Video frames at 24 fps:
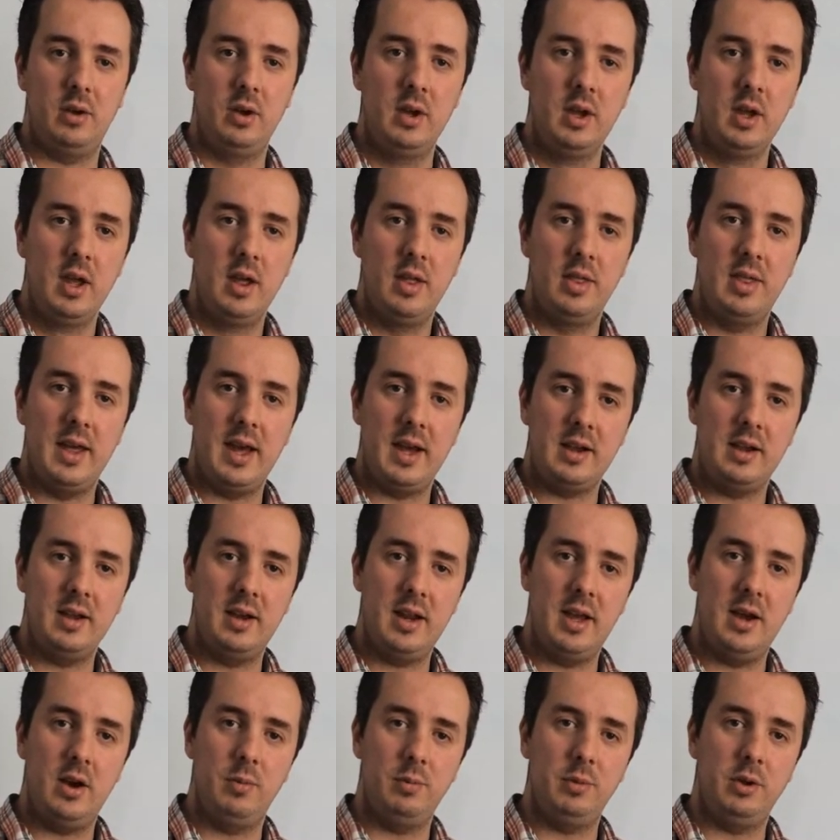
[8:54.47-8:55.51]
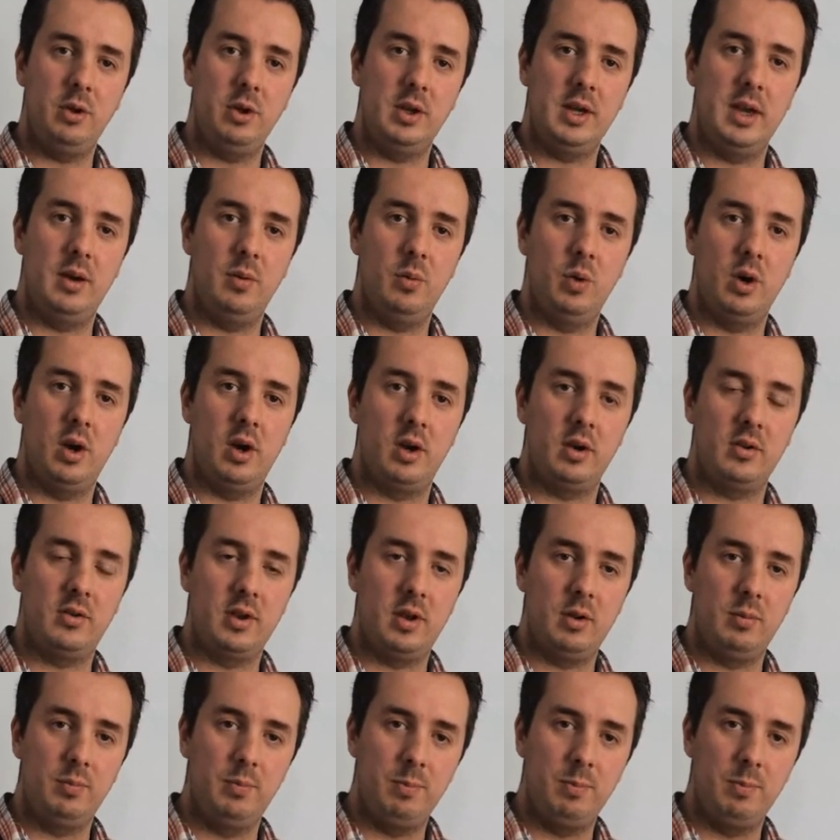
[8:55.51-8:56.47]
So that can help you get work.